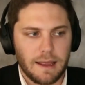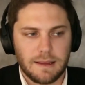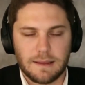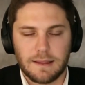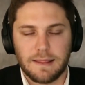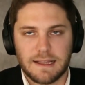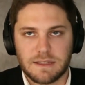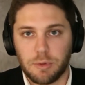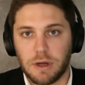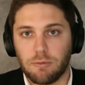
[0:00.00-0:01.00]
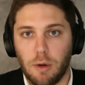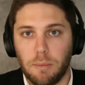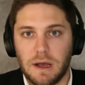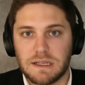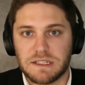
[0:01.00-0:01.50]
That's a pretty
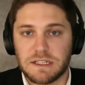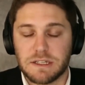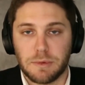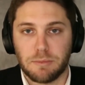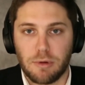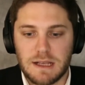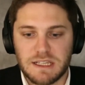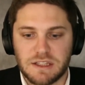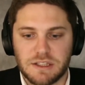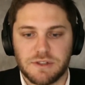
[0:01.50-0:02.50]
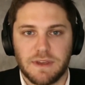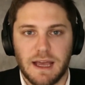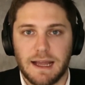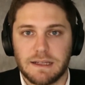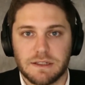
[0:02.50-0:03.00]
robust system and process that you've
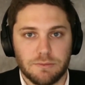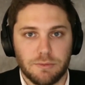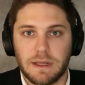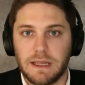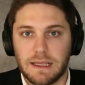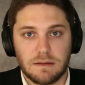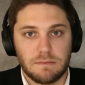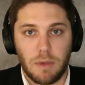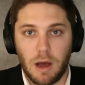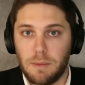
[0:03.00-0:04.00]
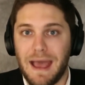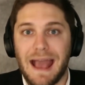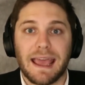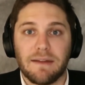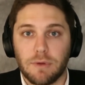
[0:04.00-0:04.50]
got to really
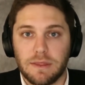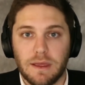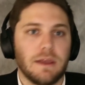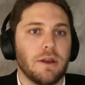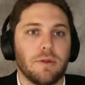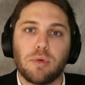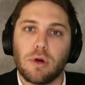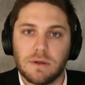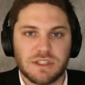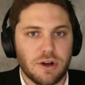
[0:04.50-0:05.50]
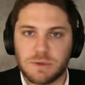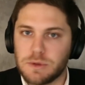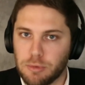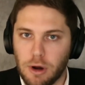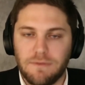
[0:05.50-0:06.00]
unpack everything. It starts with the
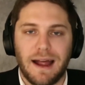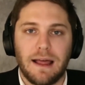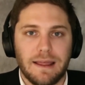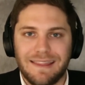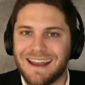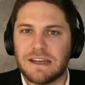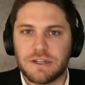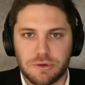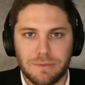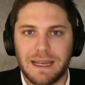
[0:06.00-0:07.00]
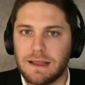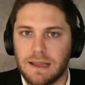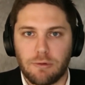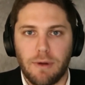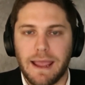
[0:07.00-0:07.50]
profiling, that initial meeting,
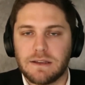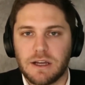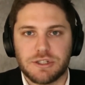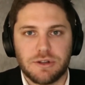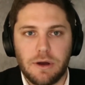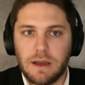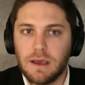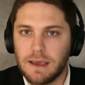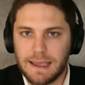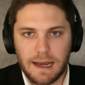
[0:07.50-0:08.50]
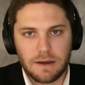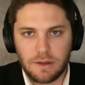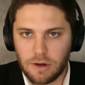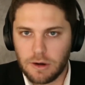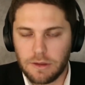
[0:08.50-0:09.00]
like Ray had touched on, getting to the
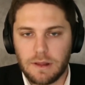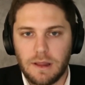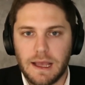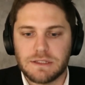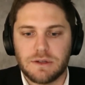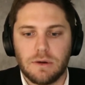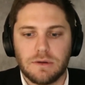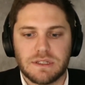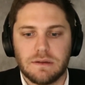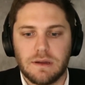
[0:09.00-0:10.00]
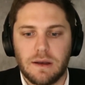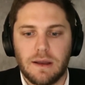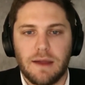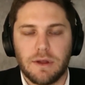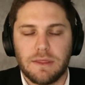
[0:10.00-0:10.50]
heart of the client's goals and
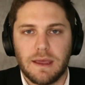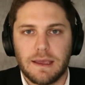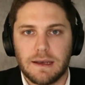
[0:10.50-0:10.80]
everything.